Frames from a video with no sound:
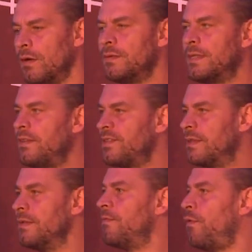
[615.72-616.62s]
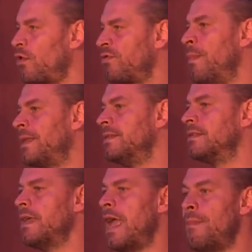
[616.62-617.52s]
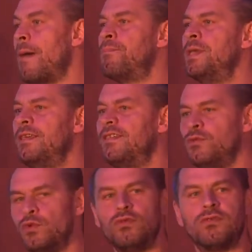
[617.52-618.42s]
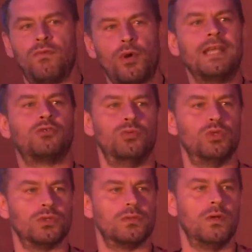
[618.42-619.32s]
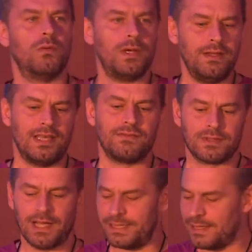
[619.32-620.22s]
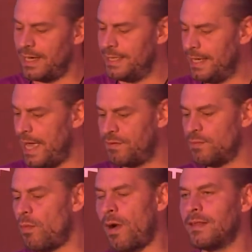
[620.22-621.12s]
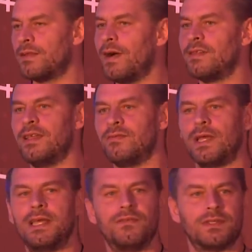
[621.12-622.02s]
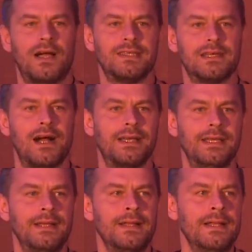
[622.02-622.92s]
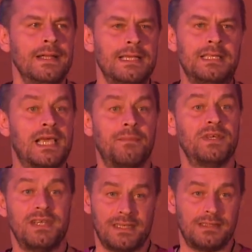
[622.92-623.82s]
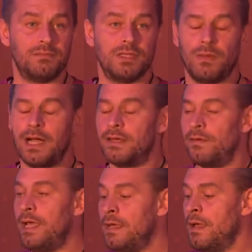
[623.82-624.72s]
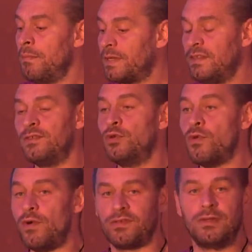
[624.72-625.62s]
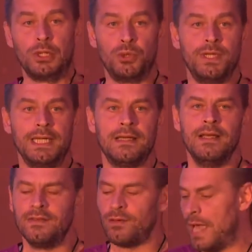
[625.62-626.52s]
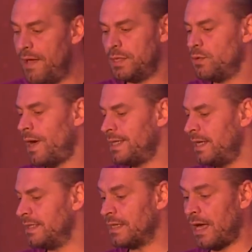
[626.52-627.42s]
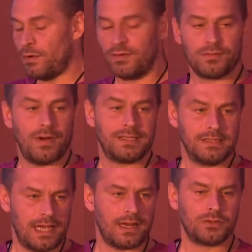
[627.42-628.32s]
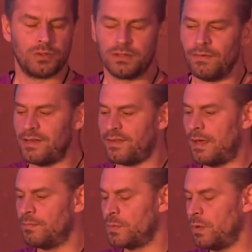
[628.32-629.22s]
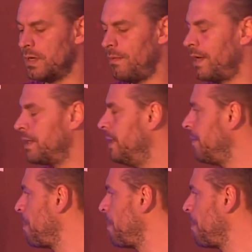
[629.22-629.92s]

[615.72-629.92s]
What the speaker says: That's the first method MMPs use for attribution. What is advertising ID? Every mobile device has one advertising ID. It can be resettable, by the way, but it's universally unique. So every device has it, iOS devices and Android devices I'm talking about here.